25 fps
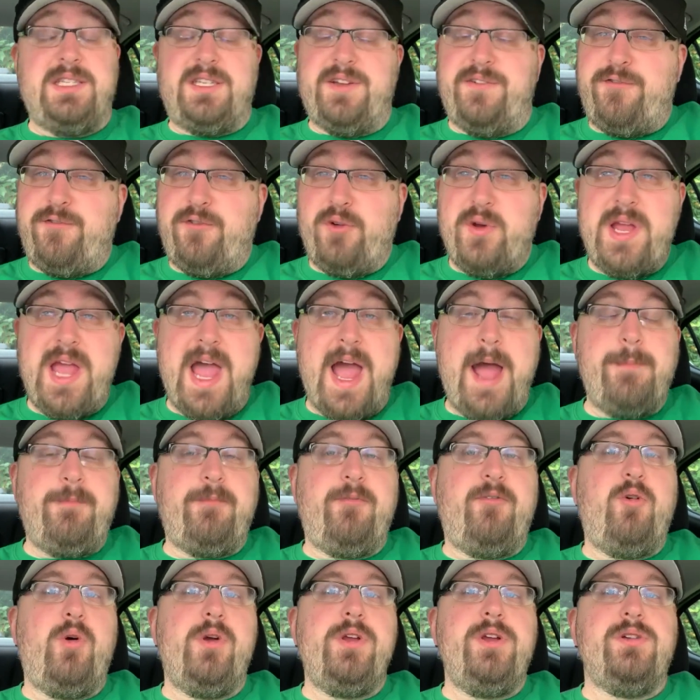It's a free
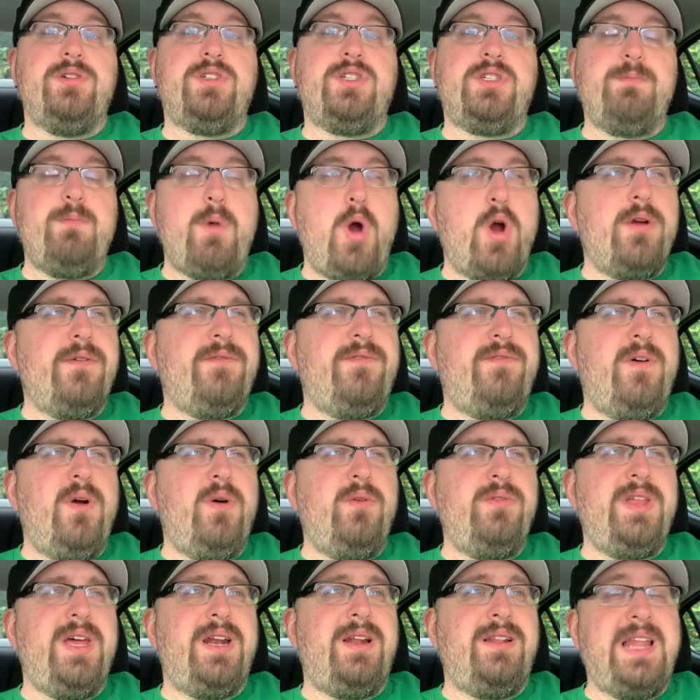app for your
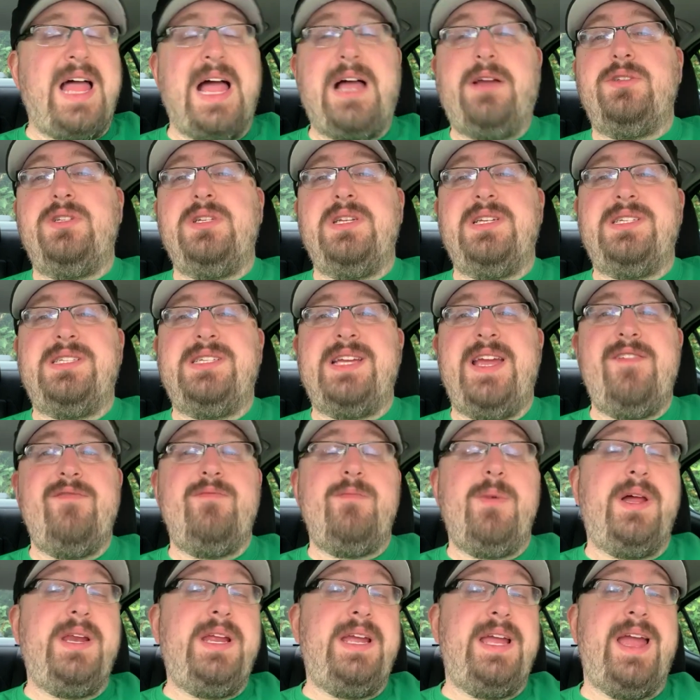smartphone that allows you to
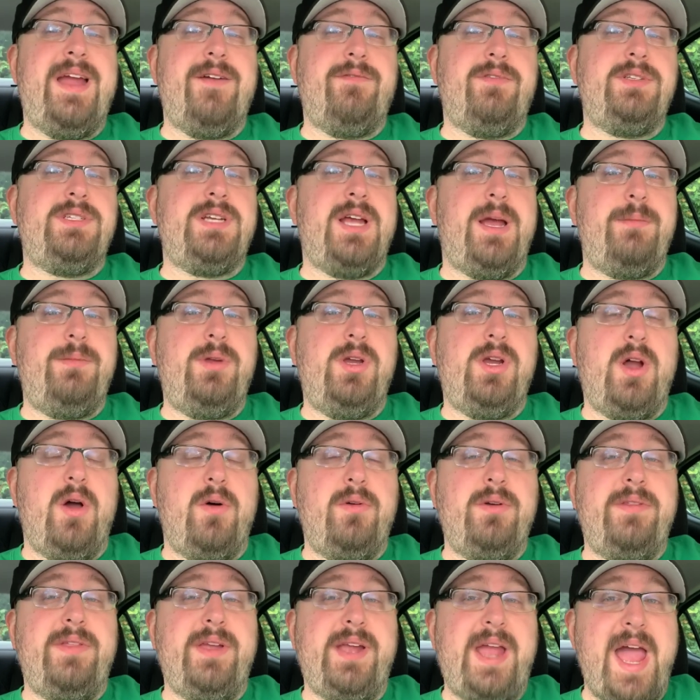save money every time you
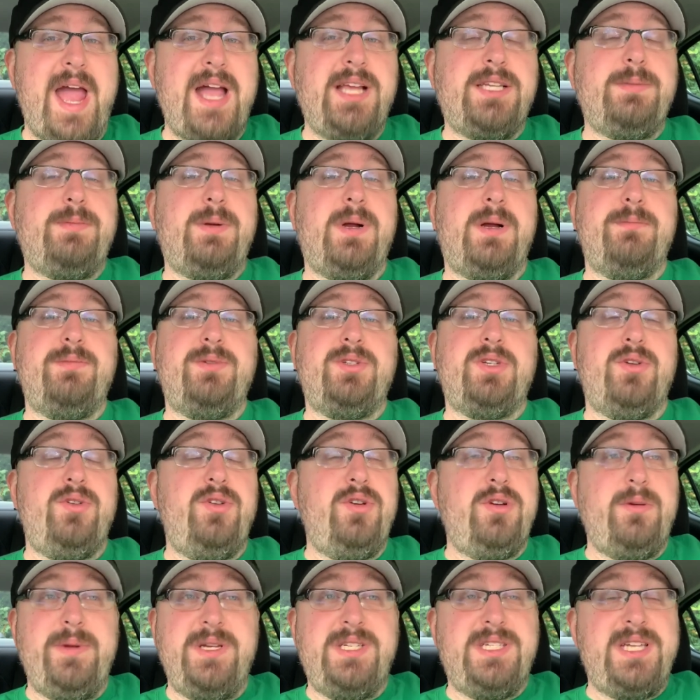go to the gas pump. So
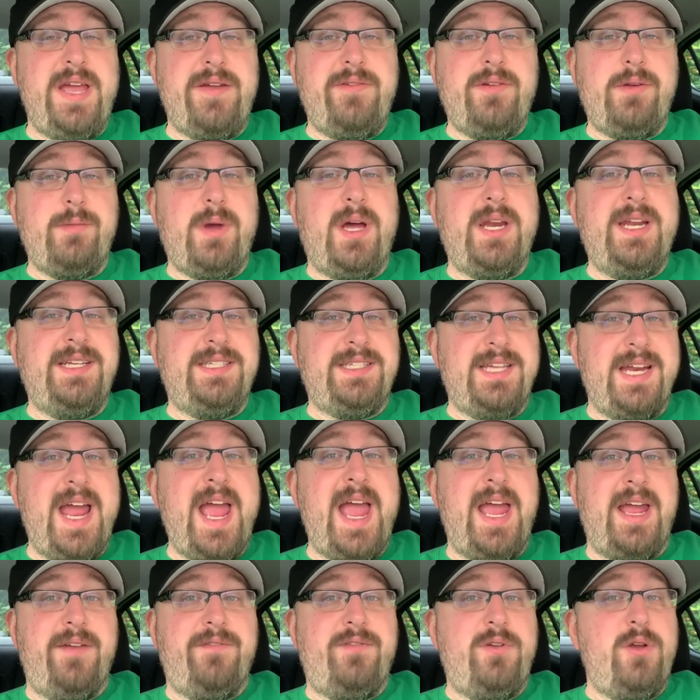you could be saving money
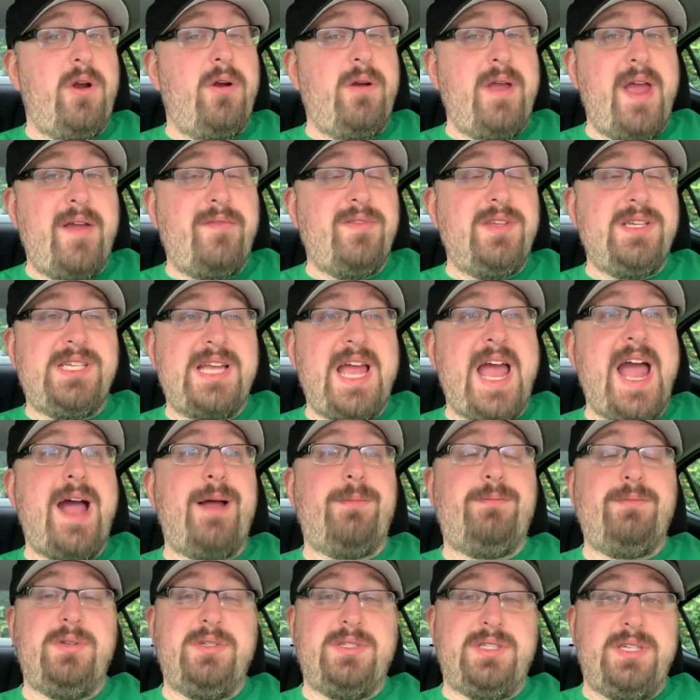today. If you don't have this
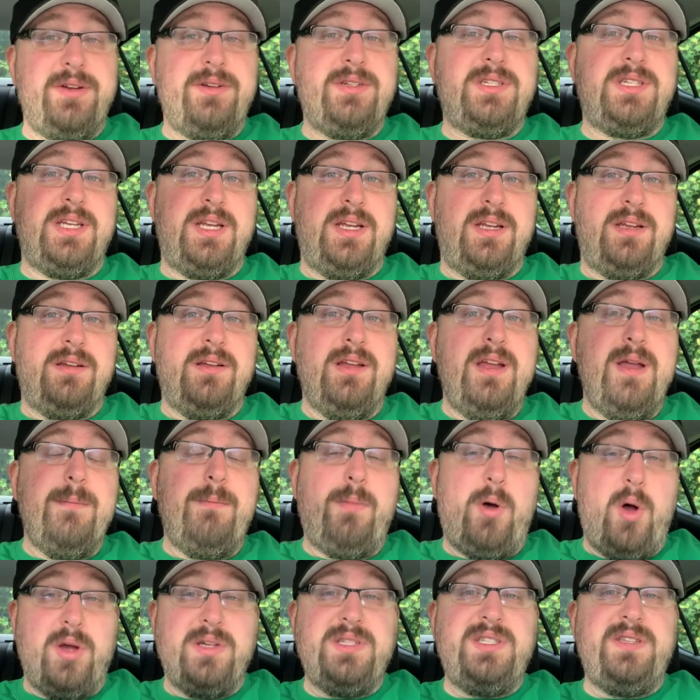app, seriously,
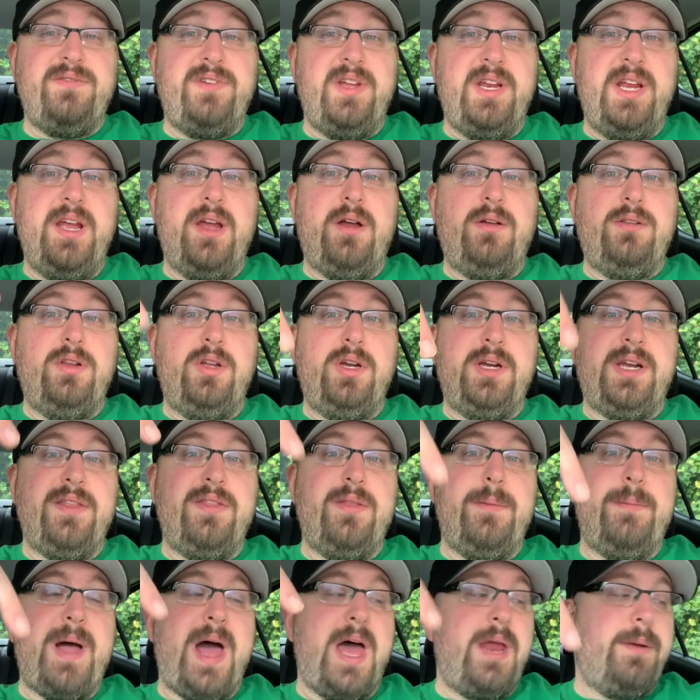pause the video, look
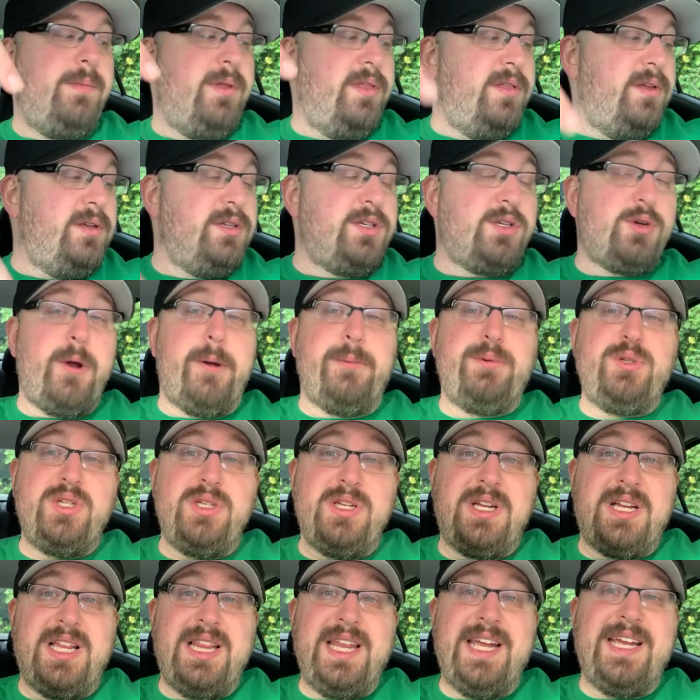in the bottom of the
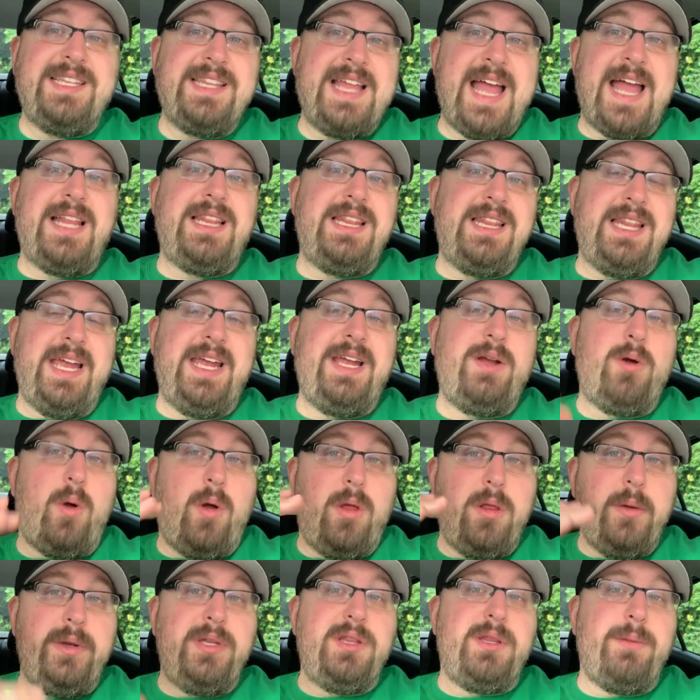description, click that link
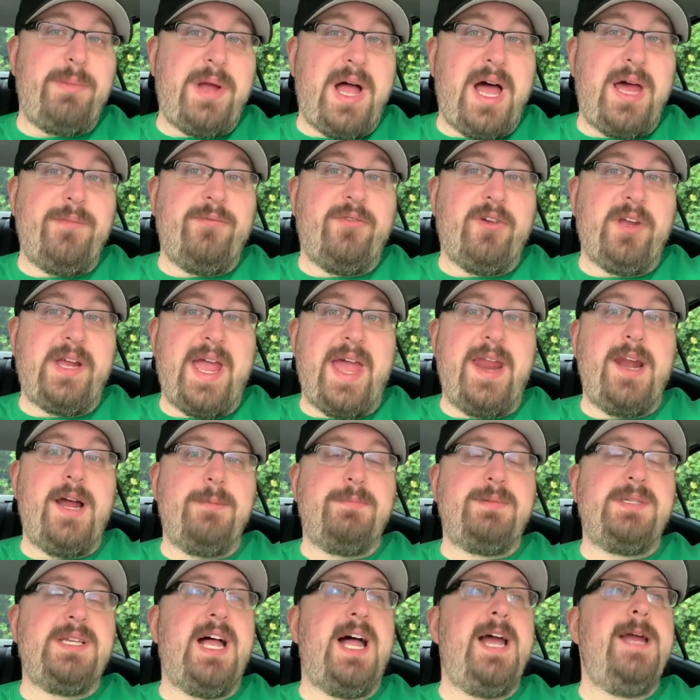all the way at the bottom for Get
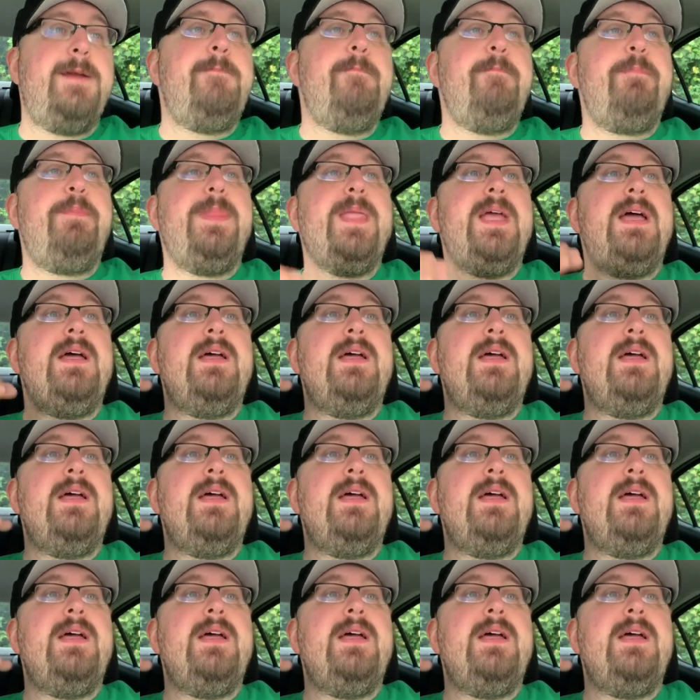Upside